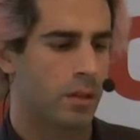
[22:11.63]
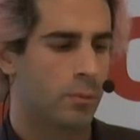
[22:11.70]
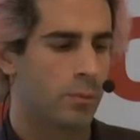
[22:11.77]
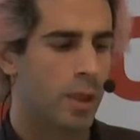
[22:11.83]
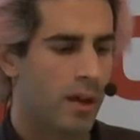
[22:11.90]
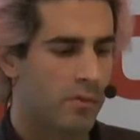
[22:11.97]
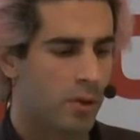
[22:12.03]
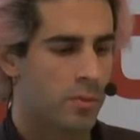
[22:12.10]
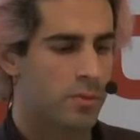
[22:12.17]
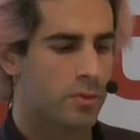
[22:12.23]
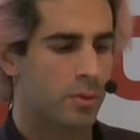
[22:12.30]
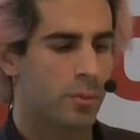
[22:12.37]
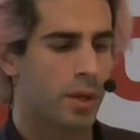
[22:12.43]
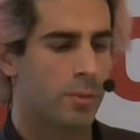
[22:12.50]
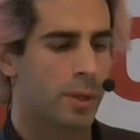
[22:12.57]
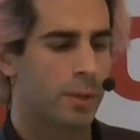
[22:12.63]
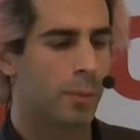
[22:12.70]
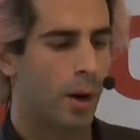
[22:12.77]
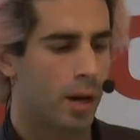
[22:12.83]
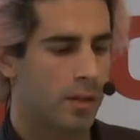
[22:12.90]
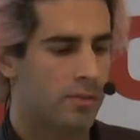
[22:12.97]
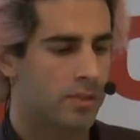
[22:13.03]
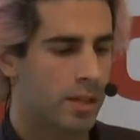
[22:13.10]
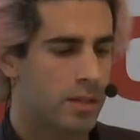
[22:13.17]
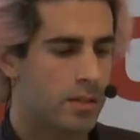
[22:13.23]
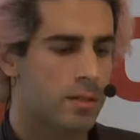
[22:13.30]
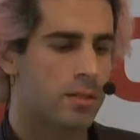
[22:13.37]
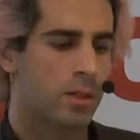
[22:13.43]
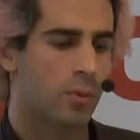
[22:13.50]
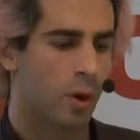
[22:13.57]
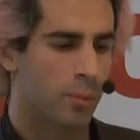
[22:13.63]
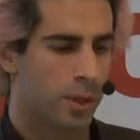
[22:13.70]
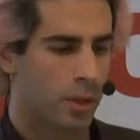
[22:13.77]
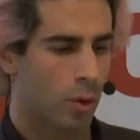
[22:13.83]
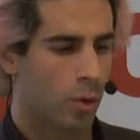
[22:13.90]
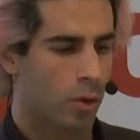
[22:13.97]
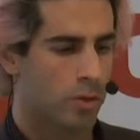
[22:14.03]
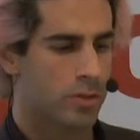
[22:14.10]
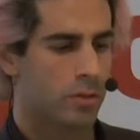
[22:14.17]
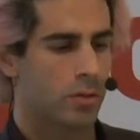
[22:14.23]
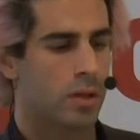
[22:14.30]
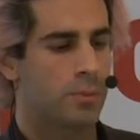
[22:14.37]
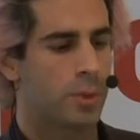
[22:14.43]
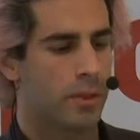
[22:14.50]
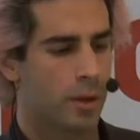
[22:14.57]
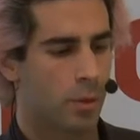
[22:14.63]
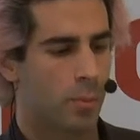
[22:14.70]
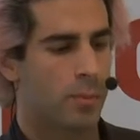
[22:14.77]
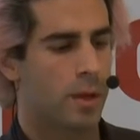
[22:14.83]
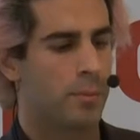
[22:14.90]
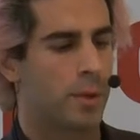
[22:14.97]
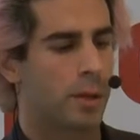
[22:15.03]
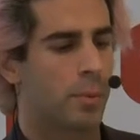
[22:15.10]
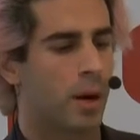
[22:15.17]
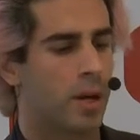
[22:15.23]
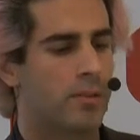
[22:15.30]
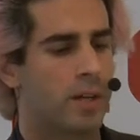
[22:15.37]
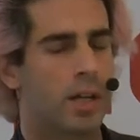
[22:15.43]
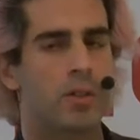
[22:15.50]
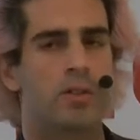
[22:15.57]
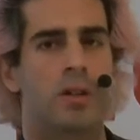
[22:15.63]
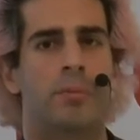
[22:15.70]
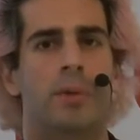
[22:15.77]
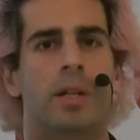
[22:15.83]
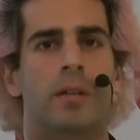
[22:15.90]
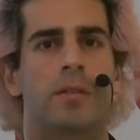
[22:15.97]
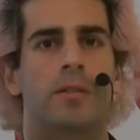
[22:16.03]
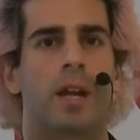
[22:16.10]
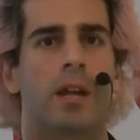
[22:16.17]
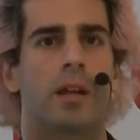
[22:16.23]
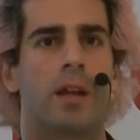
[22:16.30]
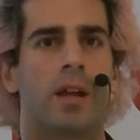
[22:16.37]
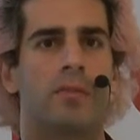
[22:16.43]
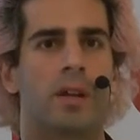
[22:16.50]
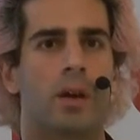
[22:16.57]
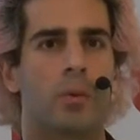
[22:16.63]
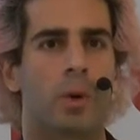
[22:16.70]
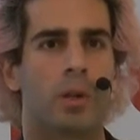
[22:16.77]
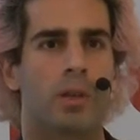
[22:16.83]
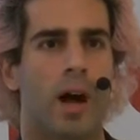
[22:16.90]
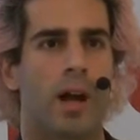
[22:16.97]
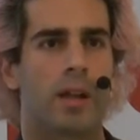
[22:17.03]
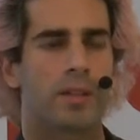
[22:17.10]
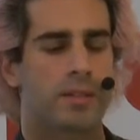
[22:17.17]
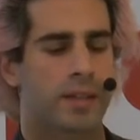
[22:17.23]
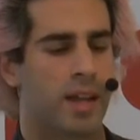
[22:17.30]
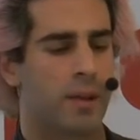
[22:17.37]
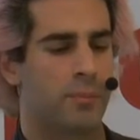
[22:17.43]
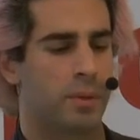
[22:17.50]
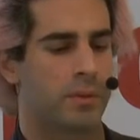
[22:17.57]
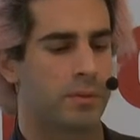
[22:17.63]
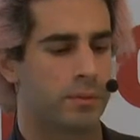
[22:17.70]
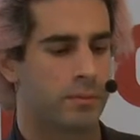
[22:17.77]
Platforms will be a big part of this. It won't be the whole story, but they will be a big part of it, and Germany and Scandinavia will not escape.